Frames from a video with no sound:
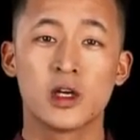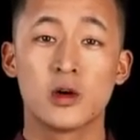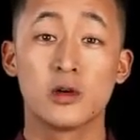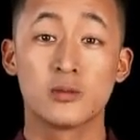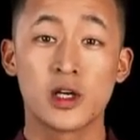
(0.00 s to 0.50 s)

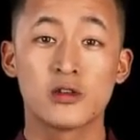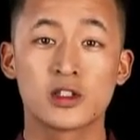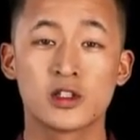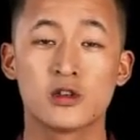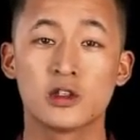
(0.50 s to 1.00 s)
With Beerus
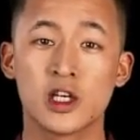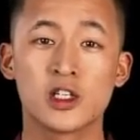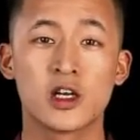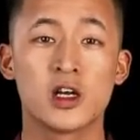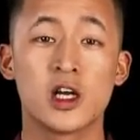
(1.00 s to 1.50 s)
as your
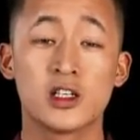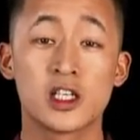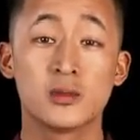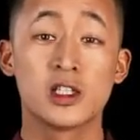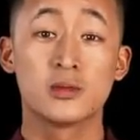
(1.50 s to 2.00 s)
leader,
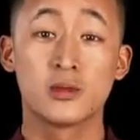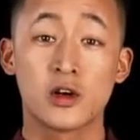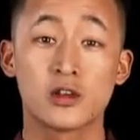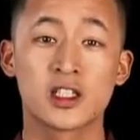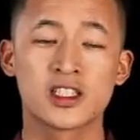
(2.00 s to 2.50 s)
this means
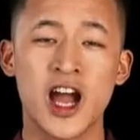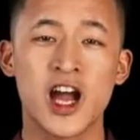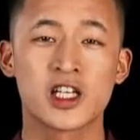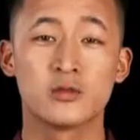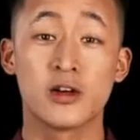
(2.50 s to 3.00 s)
Beerus
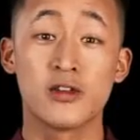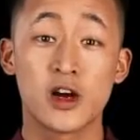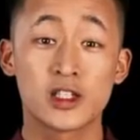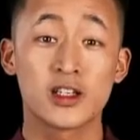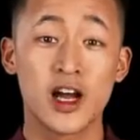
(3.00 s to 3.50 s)
attacks with
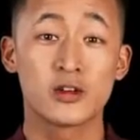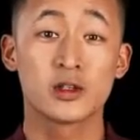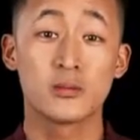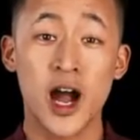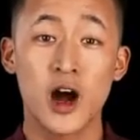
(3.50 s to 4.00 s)

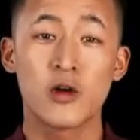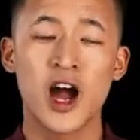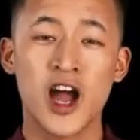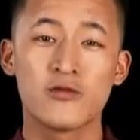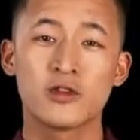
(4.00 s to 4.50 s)
30,000 power
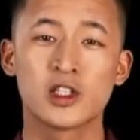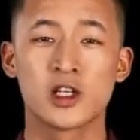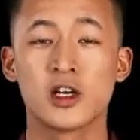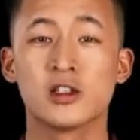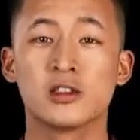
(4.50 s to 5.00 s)
every
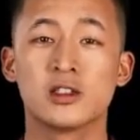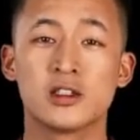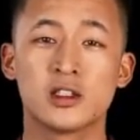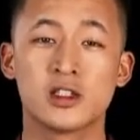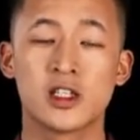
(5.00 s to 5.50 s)
turn.
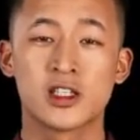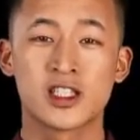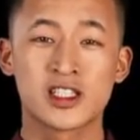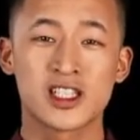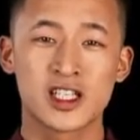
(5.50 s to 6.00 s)
This
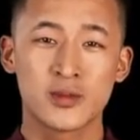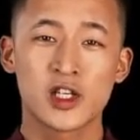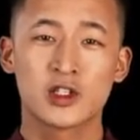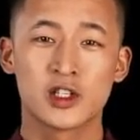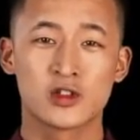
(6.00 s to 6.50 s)
is
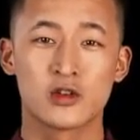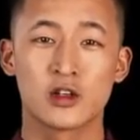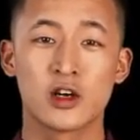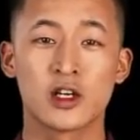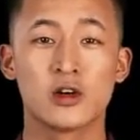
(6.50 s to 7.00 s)
especially strong
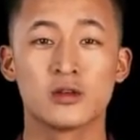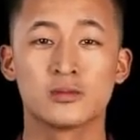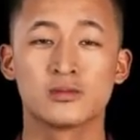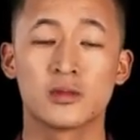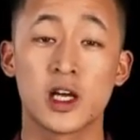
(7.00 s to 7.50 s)
early on,
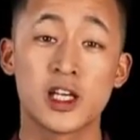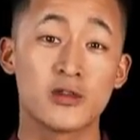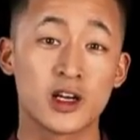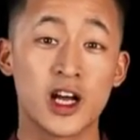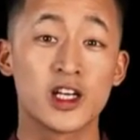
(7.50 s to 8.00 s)
and
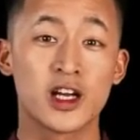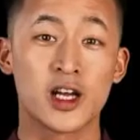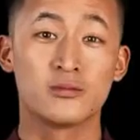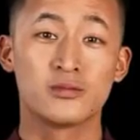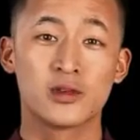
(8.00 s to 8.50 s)
even late
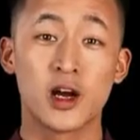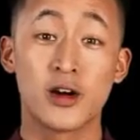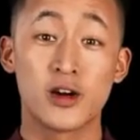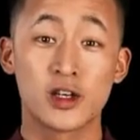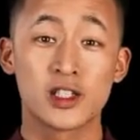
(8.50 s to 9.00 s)
game, a
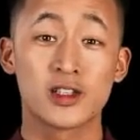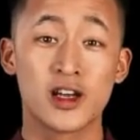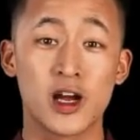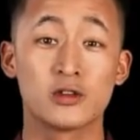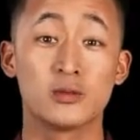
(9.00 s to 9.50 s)

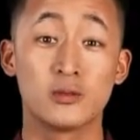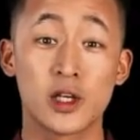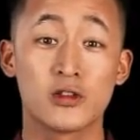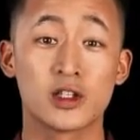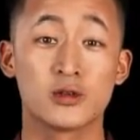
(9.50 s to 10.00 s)
30,000
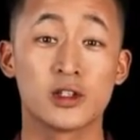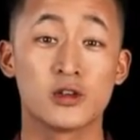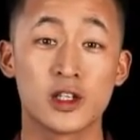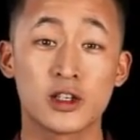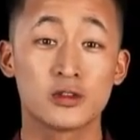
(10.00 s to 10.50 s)
Beerus with
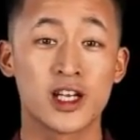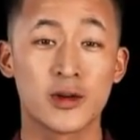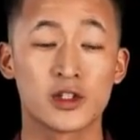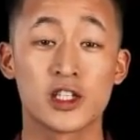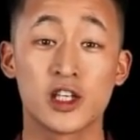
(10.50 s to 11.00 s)
critical
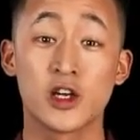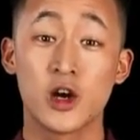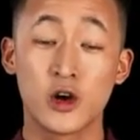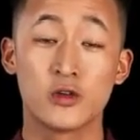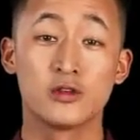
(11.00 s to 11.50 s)
damage is a
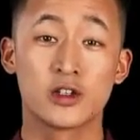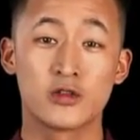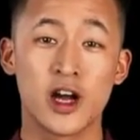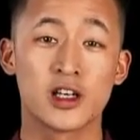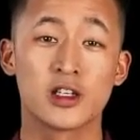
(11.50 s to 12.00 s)
huge threat.